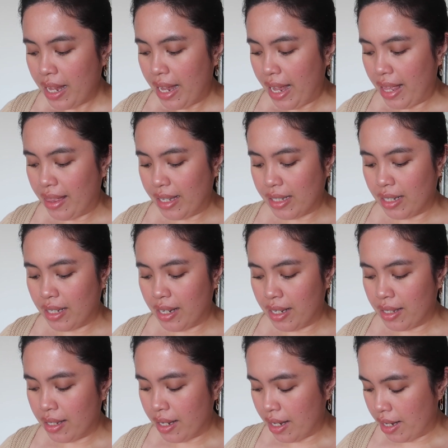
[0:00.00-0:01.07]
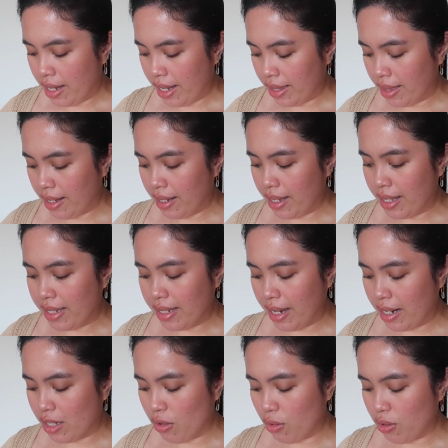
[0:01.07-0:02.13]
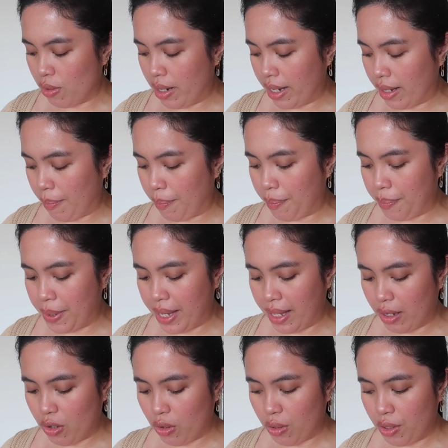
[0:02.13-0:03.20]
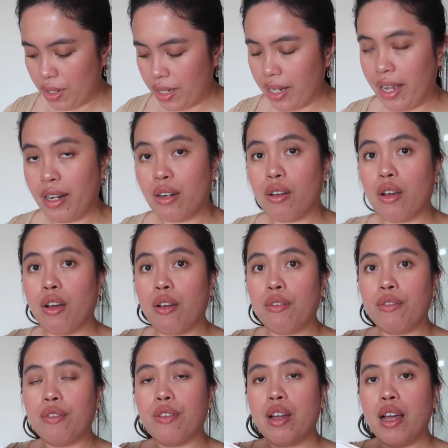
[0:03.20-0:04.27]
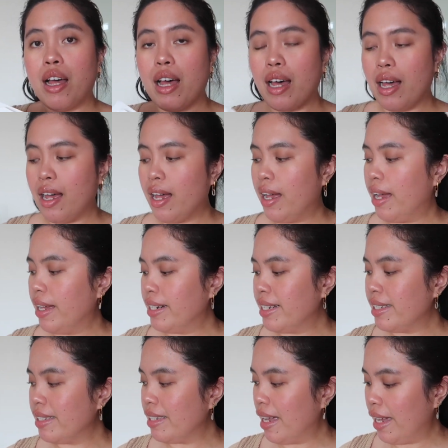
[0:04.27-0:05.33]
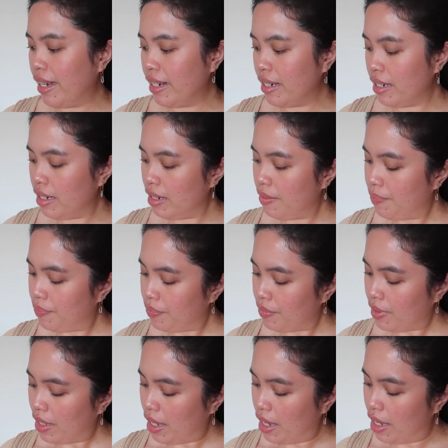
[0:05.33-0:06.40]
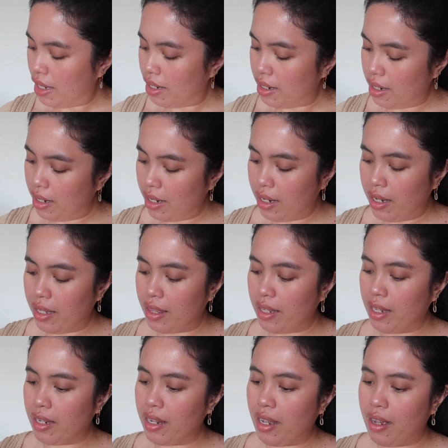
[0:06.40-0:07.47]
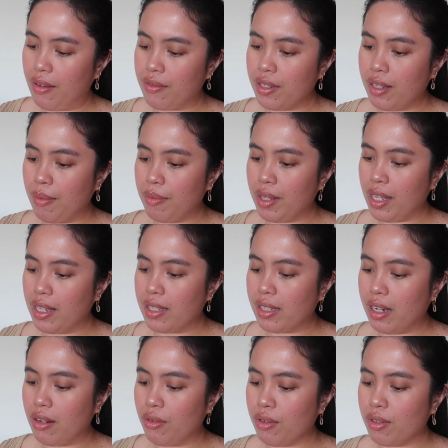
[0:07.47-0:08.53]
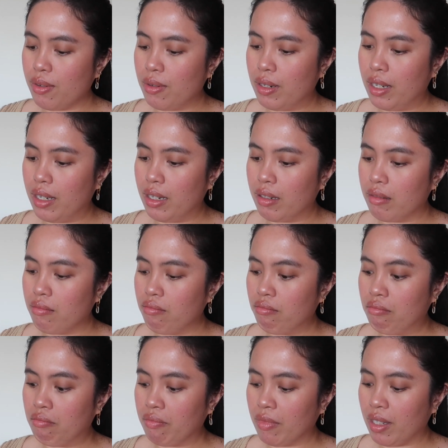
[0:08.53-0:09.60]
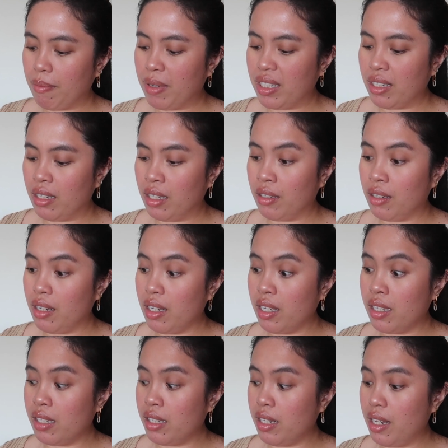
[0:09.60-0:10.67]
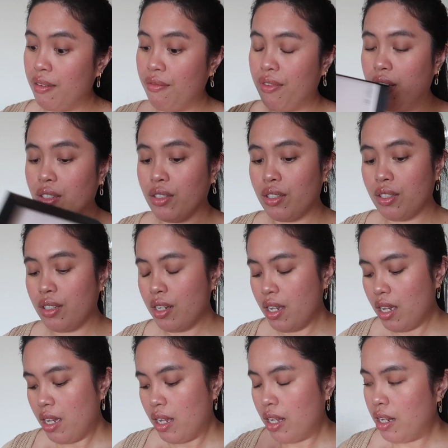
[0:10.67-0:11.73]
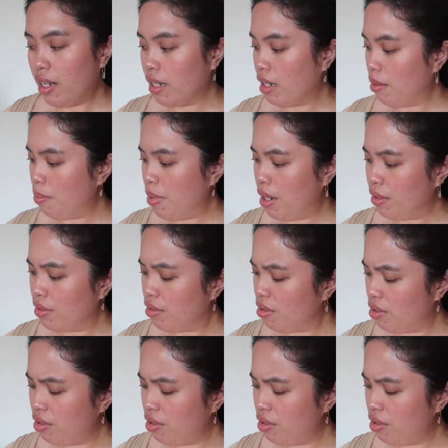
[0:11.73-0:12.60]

and that's it. And I think inside is also like a pink colored kind of design, and I think they have something inside also, like, but it's in French, like about